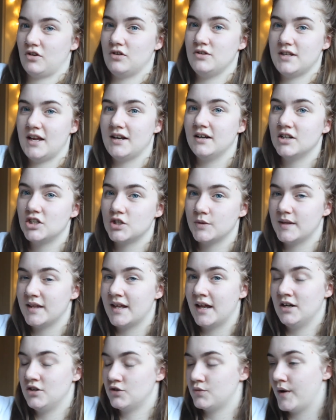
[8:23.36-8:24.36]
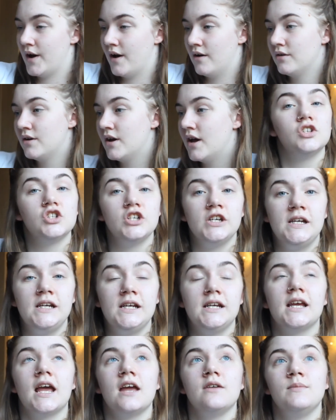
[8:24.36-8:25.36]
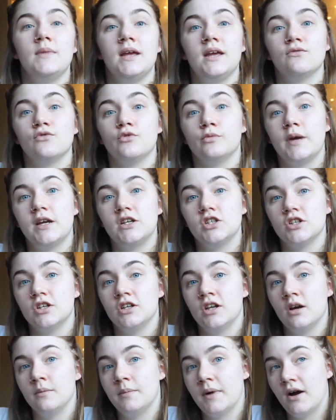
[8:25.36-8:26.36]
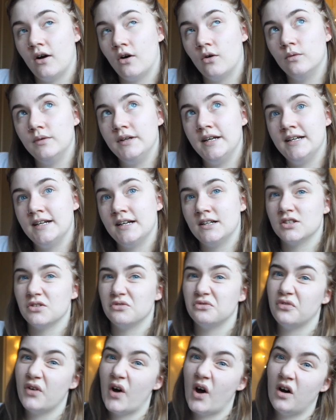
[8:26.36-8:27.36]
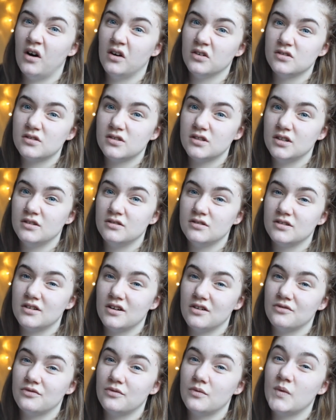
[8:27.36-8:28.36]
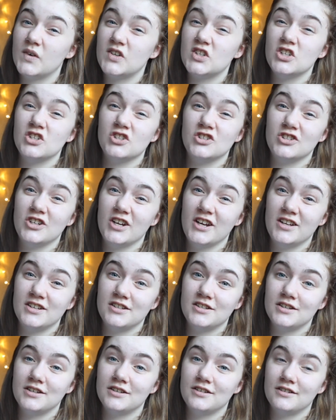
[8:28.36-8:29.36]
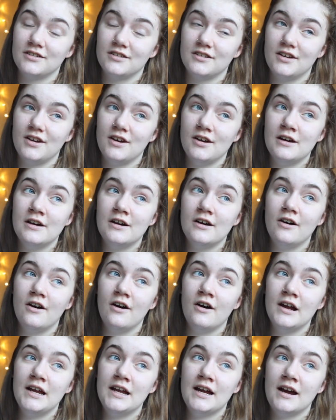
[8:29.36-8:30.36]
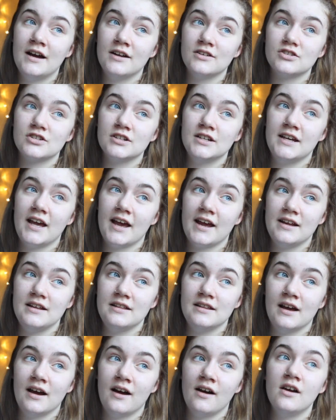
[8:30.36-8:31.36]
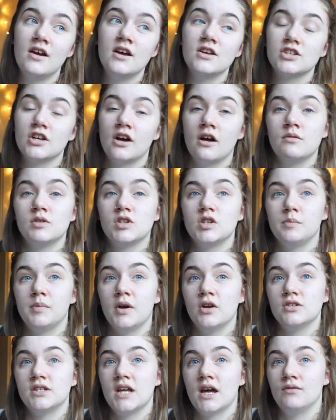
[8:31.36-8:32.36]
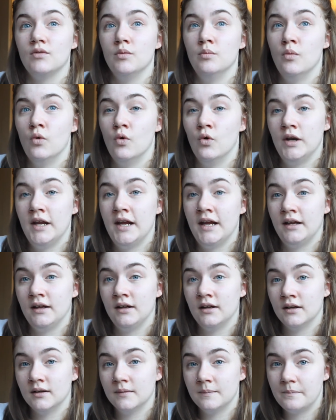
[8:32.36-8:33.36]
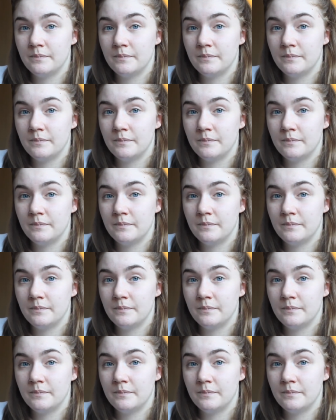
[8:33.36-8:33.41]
consented to it then as well. She gave me information about needing to fast and stuff, which is shit. I actually hate that. So I was supposed to have a morning